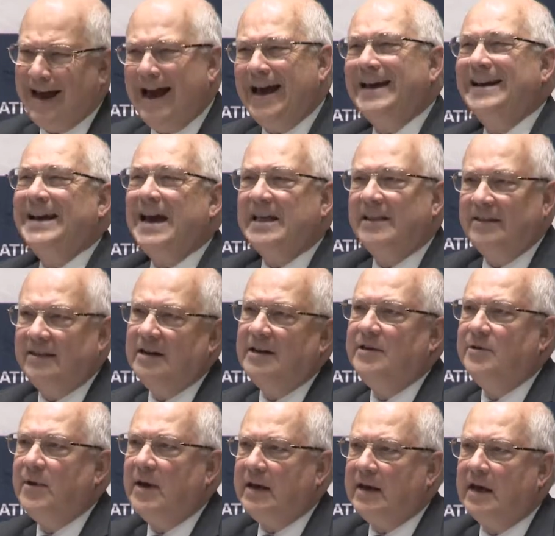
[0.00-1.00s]
I can tell
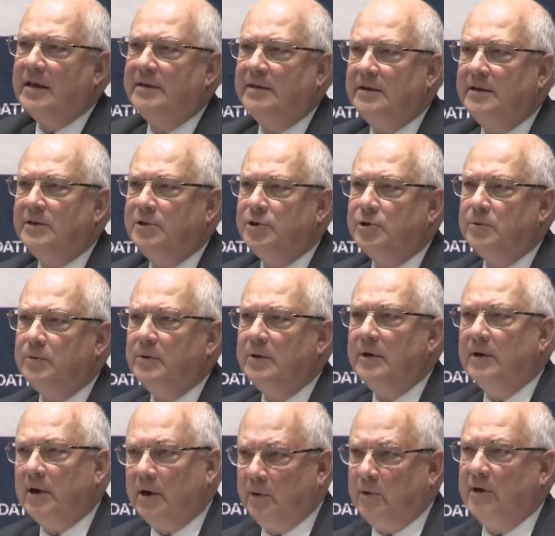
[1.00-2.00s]
you, I can teach you.
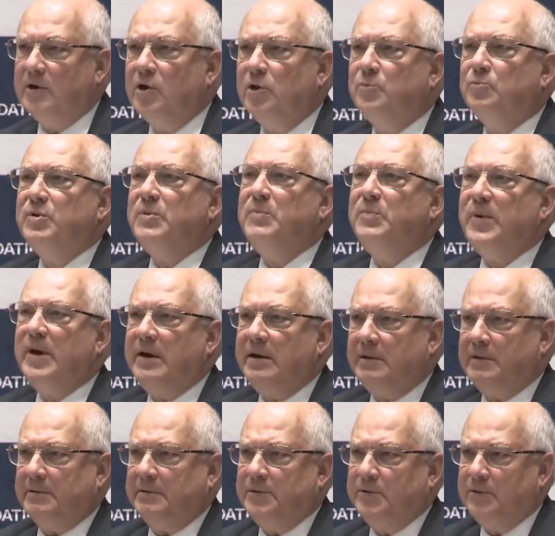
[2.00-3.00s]
You are not
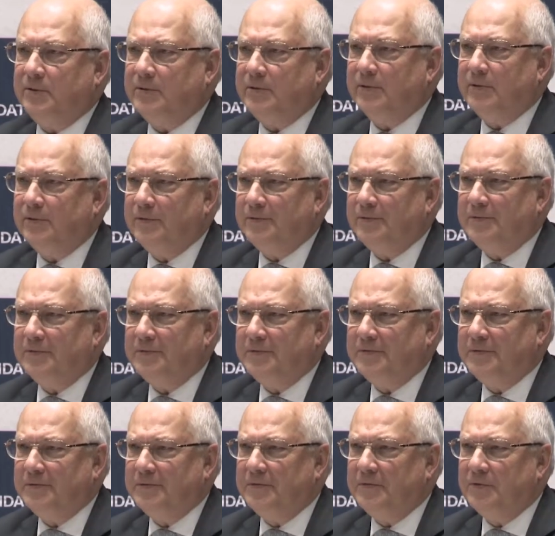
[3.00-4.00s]
prepared
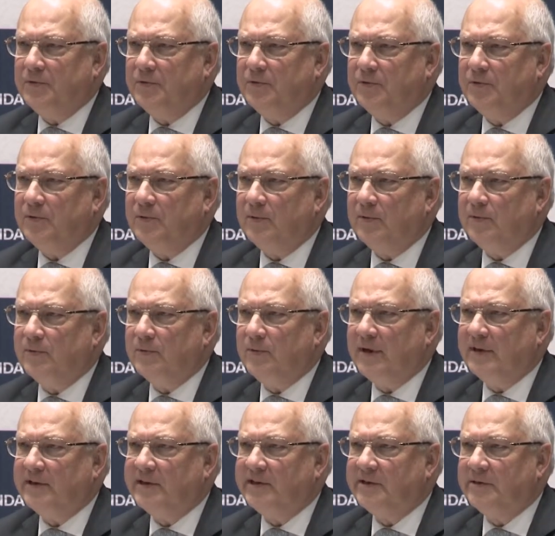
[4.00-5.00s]
to
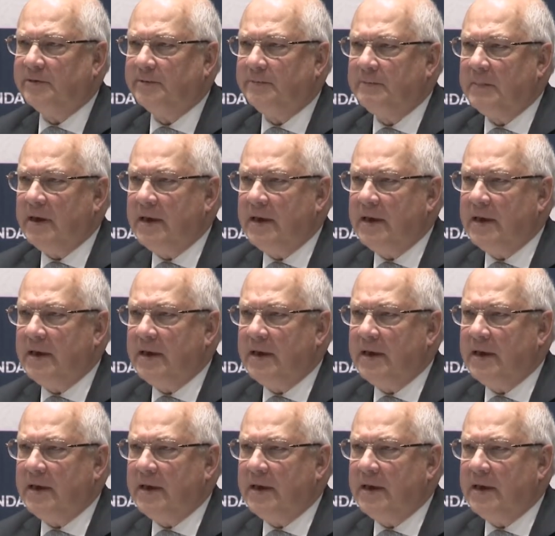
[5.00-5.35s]
answer.